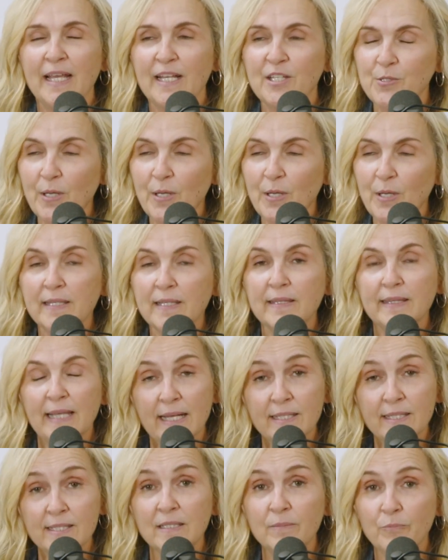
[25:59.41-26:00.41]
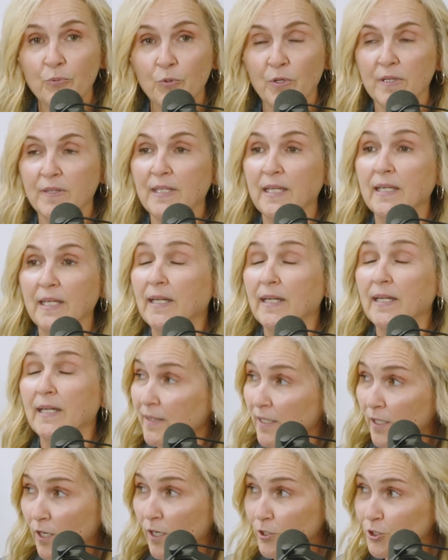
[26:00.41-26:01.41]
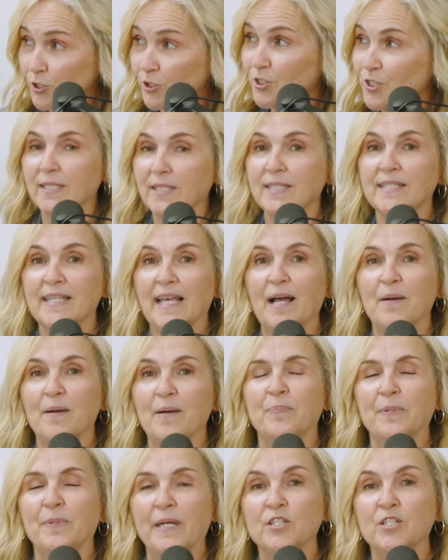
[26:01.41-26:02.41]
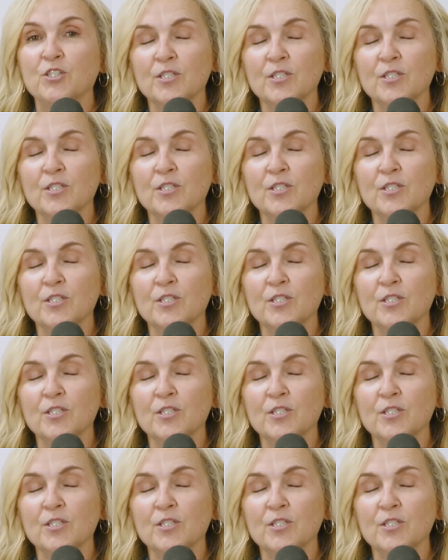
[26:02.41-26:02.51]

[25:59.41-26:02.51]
And so I think that's an important thing. And I think our church does that, but I